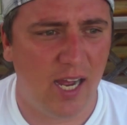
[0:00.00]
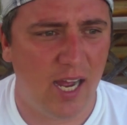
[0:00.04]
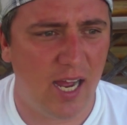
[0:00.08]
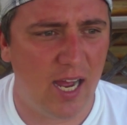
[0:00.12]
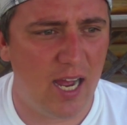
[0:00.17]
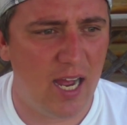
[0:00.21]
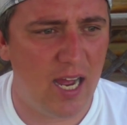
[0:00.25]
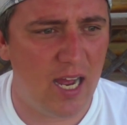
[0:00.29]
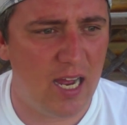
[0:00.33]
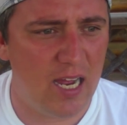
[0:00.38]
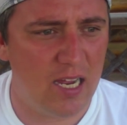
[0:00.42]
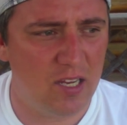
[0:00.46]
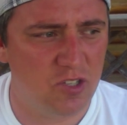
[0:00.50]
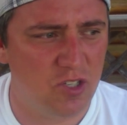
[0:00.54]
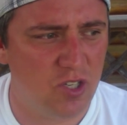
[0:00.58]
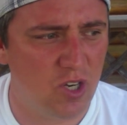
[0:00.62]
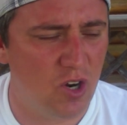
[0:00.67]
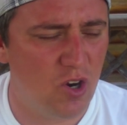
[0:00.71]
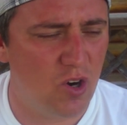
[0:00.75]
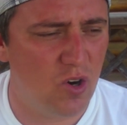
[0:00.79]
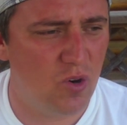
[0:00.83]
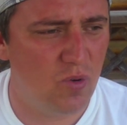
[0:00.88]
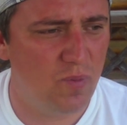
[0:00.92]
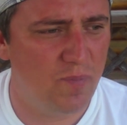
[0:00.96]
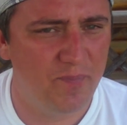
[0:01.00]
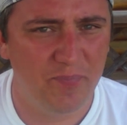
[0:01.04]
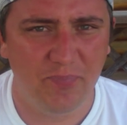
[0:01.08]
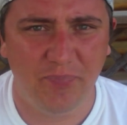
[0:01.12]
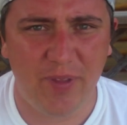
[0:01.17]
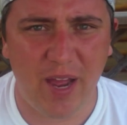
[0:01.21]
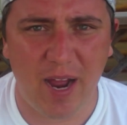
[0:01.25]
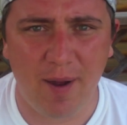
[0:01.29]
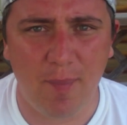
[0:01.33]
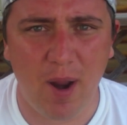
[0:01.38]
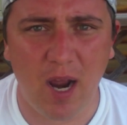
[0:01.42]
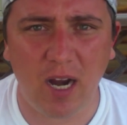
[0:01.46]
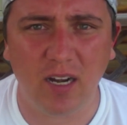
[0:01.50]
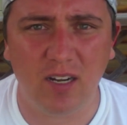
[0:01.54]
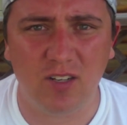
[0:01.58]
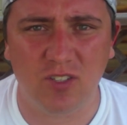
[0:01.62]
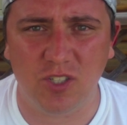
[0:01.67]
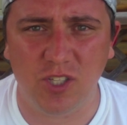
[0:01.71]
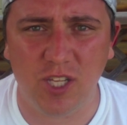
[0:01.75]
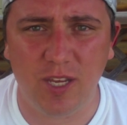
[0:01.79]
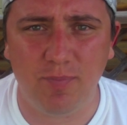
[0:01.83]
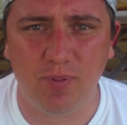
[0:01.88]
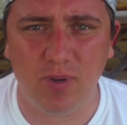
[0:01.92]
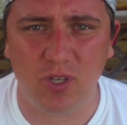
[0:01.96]
uh, so I'm not gonna
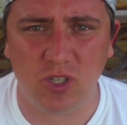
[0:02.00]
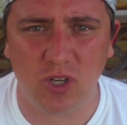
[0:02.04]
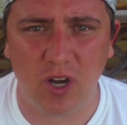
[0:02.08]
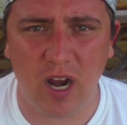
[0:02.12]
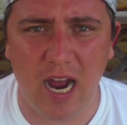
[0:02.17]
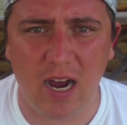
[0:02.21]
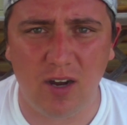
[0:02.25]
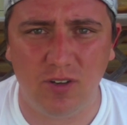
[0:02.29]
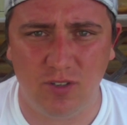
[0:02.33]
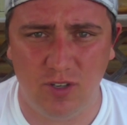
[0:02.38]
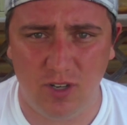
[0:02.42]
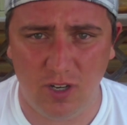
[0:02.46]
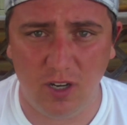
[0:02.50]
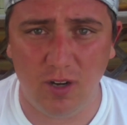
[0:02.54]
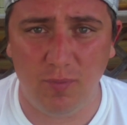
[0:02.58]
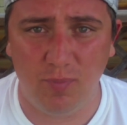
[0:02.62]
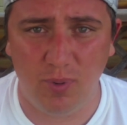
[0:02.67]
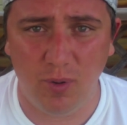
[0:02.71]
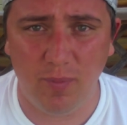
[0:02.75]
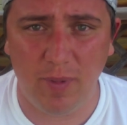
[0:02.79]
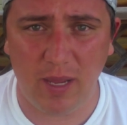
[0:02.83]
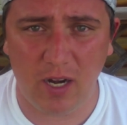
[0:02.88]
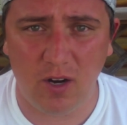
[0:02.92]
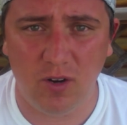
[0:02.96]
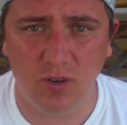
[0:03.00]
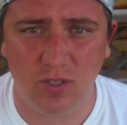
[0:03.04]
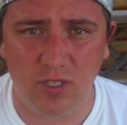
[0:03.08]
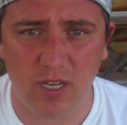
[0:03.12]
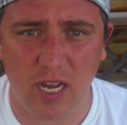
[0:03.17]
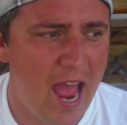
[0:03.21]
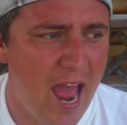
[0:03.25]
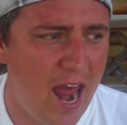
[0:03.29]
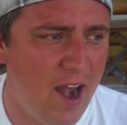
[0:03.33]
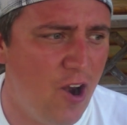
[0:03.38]
sleep at your house. You're gonna put me in a hotel.